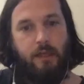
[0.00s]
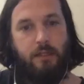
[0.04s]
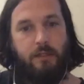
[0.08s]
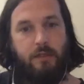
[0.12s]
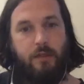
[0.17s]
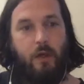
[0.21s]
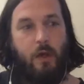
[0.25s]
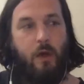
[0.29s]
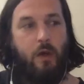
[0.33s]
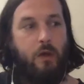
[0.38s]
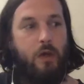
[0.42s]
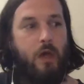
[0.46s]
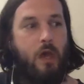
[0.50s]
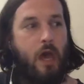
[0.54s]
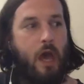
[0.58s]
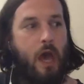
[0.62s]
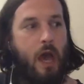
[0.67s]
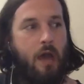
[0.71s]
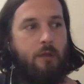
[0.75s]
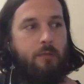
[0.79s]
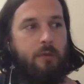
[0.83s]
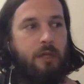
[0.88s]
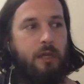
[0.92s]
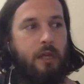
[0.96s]
so.
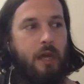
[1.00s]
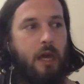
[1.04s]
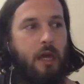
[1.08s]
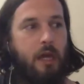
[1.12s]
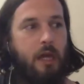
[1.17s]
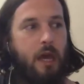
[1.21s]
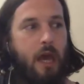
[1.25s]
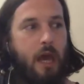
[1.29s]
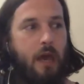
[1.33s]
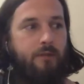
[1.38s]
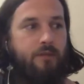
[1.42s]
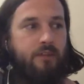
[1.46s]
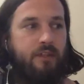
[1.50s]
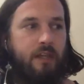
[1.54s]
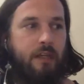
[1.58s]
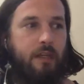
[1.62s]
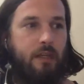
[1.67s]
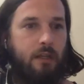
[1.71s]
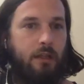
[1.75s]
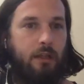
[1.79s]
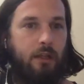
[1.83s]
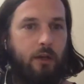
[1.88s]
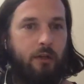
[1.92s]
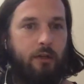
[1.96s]
I've seen a
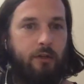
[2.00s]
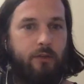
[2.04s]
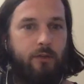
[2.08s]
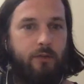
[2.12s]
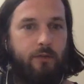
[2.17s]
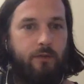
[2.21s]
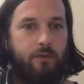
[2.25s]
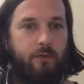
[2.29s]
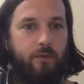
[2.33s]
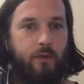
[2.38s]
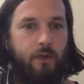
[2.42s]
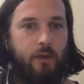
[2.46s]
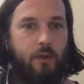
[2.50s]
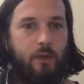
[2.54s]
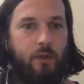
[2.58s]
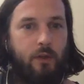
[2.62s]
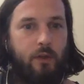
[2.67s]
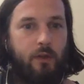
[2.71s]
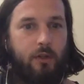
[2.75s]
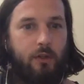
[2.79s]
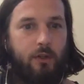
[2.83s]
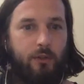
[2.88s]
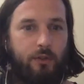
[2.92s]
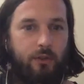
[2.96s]
lot of
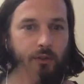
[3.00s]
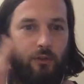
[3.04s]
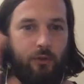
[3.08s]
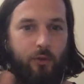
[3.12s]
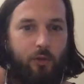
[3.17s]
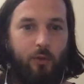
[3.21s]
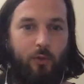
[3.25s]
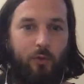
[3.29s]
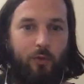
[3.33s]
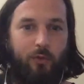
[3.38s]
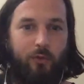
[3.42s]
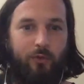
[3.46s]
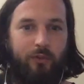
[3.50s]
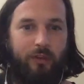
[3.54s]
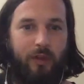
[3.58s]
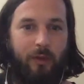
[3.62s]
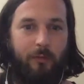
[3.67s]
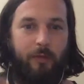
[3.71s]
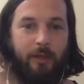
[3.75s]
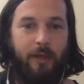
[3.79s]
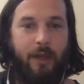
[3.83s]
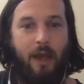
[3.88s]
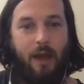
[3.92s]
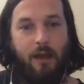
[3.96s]
news
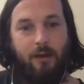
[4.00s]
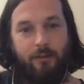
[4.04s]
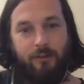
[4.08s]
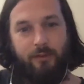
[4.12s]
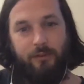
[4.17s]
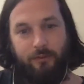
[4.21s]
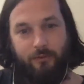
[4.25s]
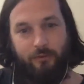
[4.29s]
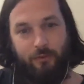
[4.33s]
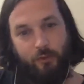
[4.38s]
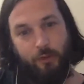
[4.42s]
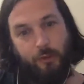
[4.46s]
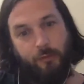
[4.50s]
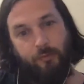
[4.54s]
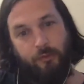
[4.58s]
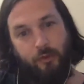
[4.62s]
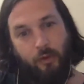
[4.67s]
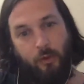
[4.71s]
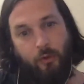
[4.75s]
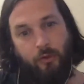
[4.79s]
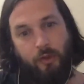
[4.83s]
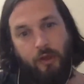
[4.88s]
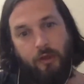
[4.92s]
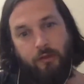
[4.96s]
coming out in
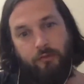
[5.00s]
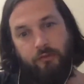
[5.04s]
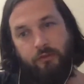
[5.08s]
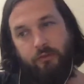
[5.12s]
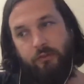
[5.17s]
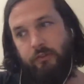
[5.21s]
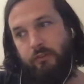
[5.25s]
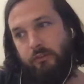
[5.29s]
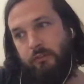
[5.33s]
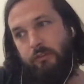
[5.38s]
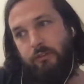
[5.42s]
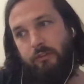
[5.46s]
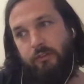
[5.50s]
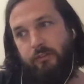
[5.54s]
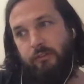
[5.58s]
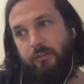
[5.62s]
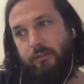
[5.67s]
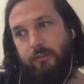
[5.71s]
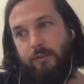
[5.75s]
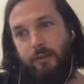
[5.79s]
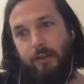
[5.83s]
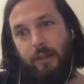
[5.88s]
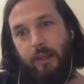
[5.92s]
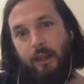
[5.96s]
crypto that's,
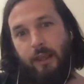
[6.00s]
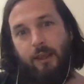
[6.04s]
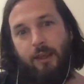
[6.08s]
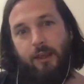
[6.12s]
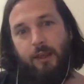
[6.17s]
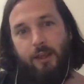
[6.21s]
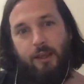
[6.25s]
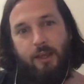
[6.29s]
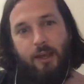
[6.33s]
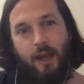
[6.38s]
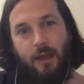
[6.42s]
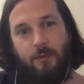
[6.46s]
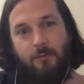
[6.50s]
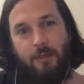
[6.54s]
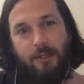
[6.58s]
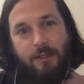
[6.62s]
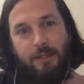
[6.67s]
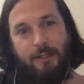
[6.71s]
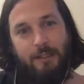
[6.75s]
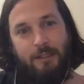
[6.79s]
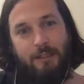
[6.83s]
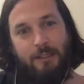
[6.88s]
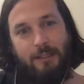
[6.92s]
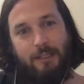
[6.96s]

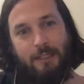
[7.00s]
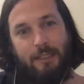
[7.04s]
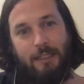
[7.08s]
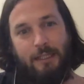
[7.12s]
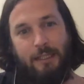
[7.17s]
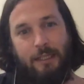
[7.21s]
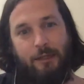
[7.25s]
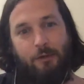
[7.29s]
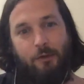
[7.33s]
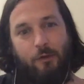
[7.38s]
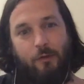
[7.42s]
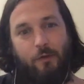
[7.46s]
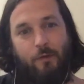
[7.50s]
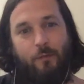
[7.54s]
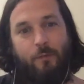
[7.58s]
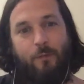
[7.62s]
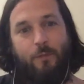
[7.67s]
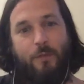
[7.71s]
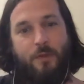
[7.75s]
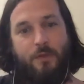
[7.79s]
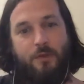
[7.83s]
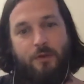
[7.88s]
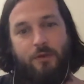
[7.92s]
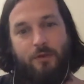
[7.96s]

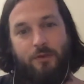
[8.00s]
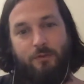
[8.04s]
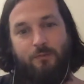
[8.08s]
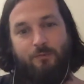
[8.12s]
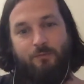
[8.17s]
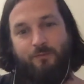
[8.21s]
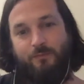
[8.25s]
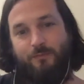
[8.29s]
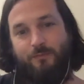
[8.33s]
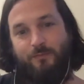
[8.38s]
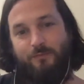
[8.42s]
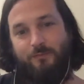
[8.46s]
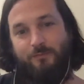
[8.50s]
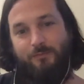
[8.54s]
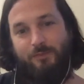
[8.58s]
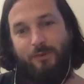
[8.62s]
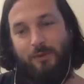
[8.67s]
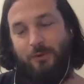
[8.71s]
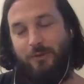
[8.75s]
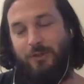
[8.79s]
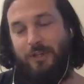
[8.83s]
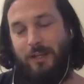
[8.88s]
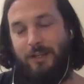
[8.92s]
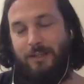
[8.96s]
the
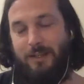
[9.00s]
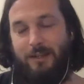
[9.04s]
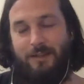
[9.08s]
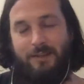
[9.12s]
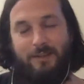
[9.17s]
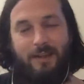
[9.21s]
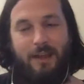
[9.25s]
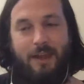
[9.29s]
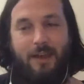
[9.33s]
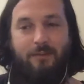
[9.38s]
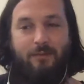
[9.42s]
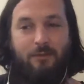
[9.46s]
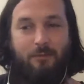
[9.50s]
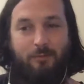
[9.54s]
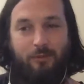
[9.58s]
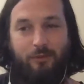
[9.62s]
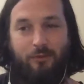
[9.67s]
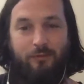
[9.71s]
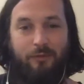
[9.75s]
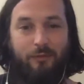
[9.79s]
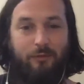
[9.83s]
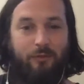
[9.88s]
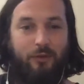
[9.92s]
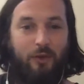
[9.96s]
project doesn't have a proof
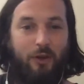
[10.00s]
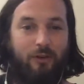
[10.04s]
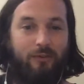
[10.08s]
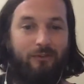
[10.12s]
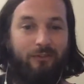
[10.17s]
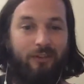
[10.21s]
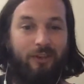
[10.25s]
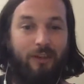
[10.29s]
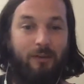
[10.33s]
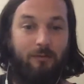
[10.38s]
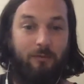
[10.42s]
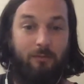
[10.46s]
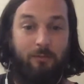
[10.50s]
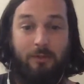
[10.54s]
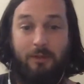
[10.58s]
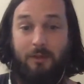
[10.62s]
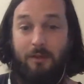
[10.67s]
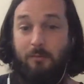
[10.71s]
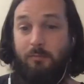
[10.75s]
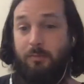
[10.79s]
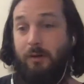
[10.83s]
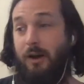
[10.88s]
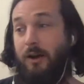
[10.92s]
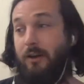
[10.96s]
of concept, but they're
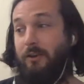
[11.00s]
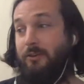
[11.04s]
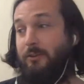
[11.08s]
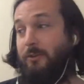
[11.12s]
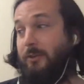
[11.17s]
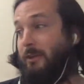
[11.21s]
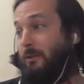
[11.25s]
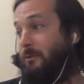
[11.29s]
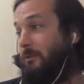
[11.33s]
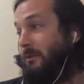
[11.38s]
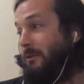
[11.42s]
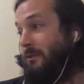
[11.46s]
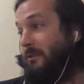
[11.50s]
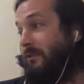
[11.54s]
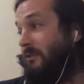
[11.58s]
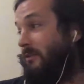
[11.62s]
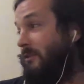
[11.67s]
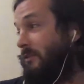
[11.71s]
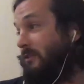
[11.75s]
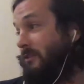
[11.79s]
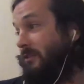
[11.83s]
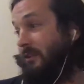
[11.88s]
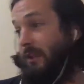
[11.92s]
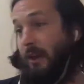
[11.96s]
partnering with
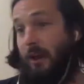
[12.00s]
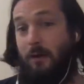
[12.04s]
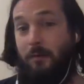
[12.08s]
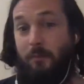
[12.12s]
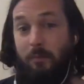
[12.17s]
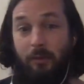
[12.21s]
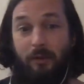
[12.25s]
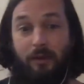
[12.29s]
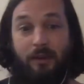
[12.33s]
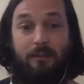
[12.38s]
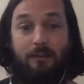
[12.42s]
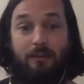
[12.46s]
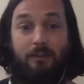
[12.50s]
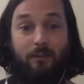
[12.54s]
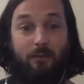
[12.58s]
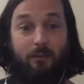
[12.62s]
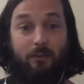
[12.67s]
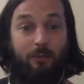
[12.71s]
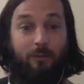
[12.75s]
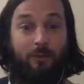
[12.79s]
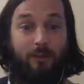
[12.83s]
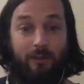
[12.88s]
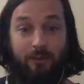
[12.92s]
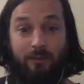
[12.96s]
this company to do
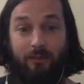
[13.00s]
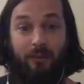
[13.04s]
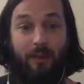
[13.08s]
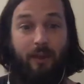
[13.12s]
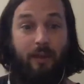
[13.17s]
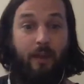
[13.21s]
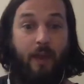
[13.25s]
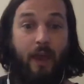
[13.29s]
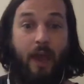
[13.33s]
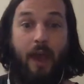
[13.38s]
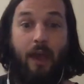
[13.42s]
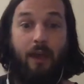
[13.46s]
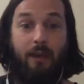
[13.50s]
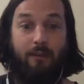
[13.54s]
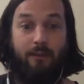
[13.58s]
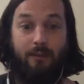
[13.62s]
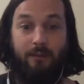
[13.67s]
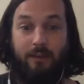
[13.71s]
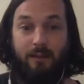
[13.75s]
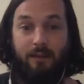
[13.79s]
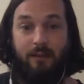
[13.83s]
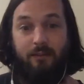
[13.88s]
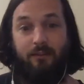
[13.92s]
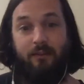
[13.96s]
this and that and
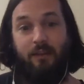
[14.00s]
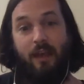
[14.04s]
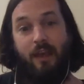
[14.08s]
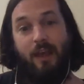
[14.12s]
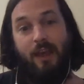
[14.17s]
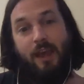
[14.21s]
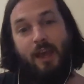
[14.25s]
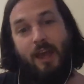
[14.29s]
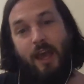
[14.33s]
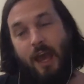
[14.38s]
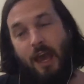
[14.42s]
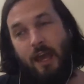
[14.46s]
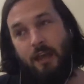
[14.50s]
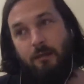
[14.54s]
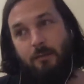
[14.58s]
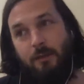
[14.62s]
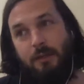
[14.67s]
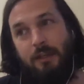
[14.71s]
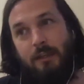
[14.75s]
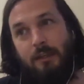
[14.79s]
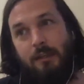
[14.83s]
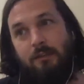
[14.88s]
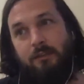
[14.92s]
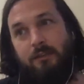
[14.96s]
this. And
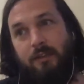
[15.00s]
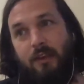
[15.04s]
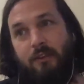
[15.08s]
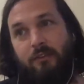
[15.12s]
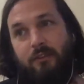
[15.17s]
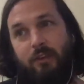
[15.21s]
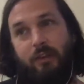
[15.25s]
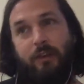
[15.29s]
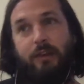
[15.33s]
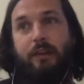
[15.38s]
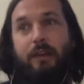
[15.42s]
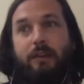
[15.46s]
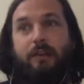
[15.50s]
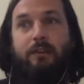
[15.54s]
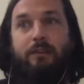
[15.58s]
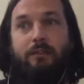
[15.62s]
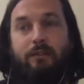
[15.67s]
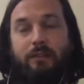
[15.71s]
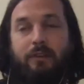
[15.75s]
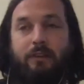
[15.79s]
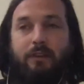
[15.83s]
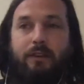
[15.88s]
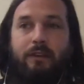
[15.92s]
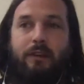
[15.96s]

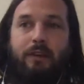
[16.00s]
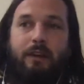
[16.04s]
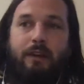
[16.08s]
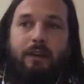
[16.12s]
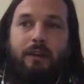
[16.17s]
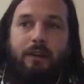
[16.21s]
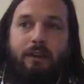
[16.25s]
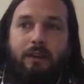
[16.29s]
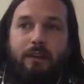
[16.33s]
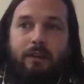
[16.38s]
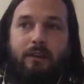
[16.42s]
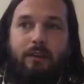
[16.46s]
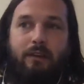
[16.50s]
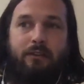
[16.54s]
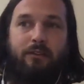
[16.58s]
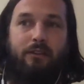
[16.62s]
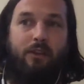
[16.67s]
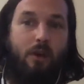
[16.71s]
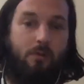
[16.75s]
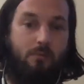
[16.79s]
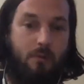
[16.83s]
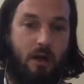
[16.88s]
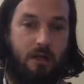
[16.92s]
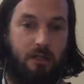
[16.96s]
essentially, there's
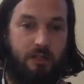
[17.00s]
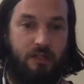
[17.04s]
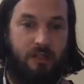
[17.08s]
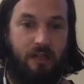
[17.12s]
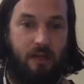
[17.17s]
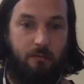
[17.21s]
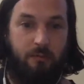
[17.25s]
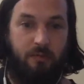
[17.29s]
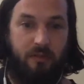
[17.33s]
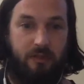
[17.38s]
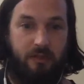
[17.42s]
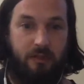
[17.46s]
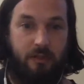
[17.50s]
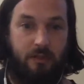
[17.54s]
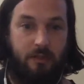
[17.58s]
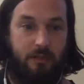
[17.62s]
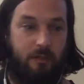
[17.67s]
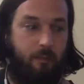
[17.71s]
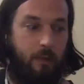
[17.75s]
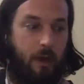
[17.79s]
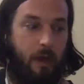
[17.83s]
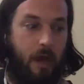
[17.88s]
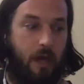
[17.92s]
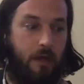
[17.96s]
not much substance
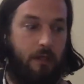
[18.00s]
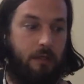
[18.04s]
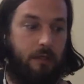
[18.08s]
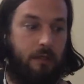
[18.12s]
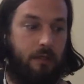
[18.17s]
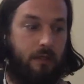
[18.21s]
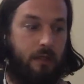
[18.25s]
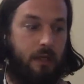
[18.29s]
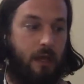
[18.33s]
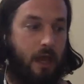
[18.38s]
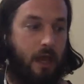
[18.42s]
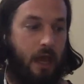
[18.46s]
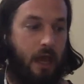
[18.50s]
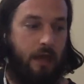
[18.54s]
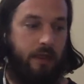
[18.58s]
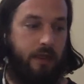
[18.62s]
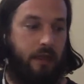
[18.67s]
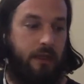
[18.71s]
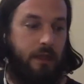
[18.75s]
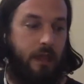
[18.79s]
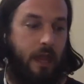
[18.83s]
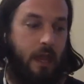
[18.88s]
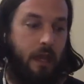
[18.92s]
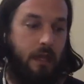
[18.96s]
behind it. I
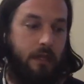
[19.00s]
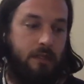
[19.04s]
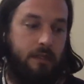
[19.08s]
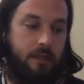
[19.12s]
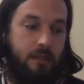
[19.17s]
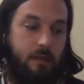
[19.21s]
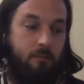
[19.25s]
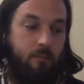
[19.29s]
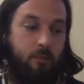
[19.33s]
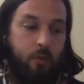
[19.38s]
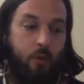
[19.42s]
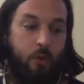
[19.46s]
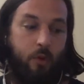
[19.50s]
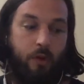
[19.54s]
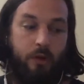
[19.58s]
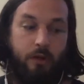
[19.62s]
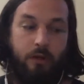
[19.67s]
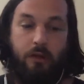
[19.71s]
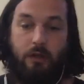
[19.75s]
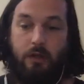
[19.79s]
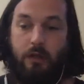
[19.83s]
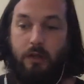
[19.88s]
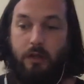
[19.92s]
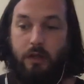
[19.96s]
think that it's
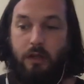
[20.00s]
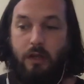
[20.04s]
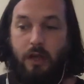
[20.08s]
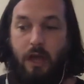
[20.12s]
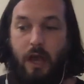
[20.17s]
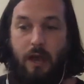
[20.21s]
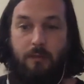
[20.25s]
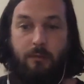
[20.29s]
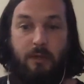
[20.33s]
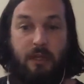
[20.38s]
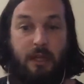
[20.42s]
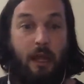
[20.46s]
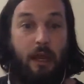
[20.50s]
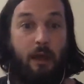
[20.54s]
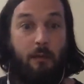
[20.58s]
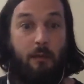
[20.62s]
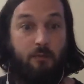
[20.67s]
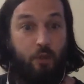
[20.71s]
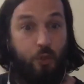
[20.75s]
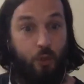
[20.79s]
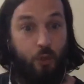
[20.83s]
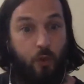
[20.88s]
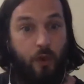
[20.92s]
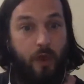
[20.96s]
important. And I'm
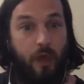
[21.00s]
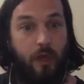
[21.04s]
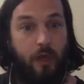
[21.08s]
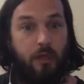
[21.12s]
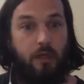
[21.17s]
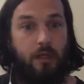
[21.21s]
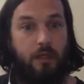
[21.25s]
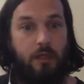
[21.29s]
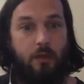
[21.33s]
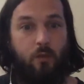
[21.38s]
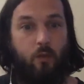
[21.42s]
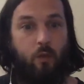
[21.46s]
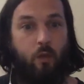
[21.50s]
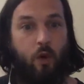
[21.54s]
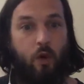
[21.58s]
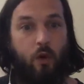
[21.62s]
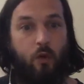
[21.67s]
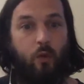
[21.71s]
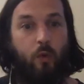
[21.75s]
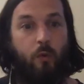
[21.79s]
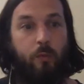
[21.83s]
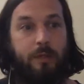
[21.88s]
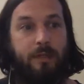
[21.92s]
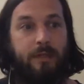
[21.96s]
sure that work
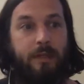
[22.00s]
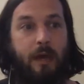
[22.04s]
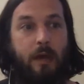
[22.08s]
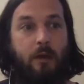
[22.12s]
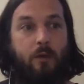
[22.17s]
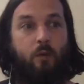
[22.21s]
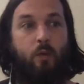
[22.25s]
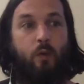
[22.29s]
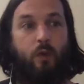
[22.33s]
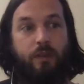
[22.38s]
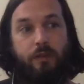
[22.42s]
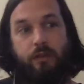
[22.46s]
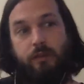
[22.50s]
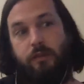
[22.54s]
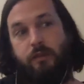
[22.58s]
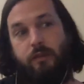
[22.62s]
will be done with